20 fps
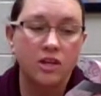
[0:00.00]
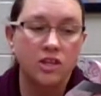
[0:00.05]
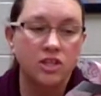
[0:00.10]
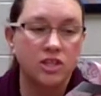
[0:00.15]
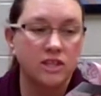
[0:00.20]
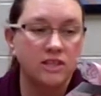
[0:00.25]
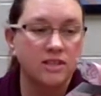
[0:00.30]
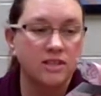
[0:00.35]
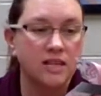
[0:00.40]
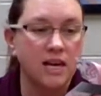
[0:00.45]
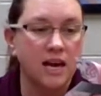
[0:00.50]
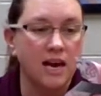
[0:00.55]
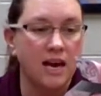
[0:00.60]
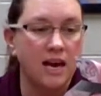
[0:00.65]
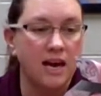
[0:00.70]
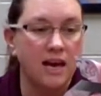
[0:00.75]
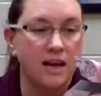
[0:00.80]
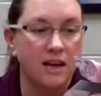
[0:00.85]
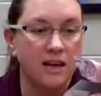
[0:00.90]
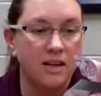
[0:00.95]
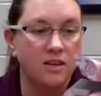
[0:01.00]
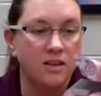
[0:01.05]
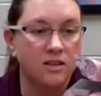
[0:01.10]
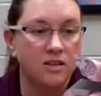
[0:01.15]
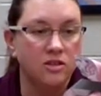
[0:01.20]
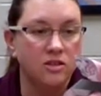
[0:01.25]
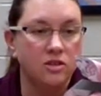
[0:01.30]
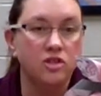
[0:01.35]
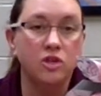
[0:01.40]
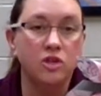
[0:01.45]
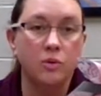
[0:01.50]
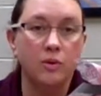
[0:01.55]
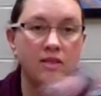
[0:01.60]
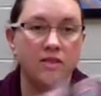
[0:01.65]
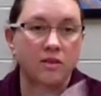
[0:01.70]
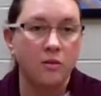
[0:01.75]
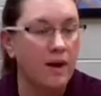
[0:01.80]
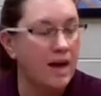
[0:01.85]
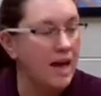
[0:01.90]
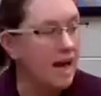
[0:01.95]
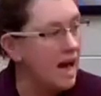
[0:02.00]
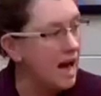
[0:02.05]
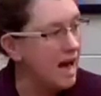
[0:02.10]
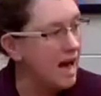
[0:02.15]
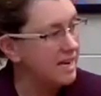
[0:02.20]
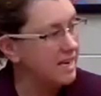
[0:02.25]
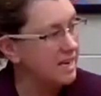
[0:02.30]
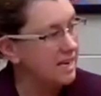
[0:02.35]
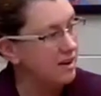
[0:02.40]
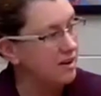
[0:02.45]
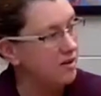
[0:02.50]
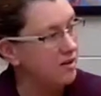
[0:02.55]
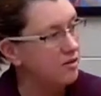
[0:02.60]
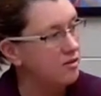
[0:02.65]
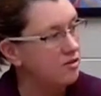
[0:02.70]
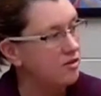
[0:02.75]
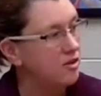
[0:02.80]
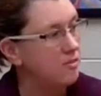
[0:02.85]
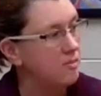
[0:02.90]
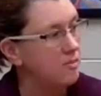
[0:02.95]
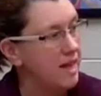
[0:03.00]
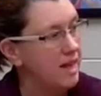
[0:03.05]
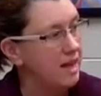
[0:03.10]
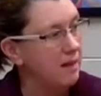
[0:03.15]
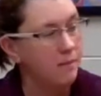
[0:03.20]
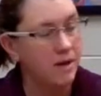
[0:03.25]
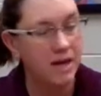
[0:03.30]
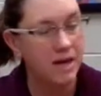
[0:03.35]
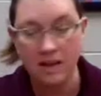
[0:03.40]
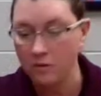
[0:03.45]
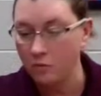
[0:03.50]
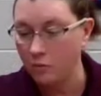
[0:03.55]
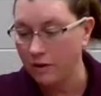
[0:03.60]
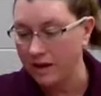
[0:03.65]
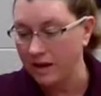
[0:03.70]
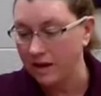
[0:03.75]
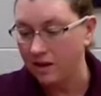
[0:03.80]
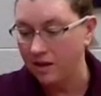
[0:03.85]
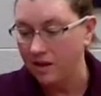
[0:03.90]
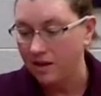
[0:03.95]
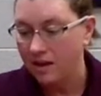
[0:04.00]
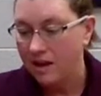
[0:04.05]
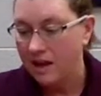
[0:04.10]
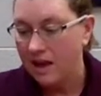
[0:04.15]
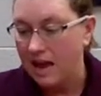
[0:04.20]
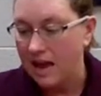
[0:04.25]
could just uh, do it the way I did to make a pinwheel.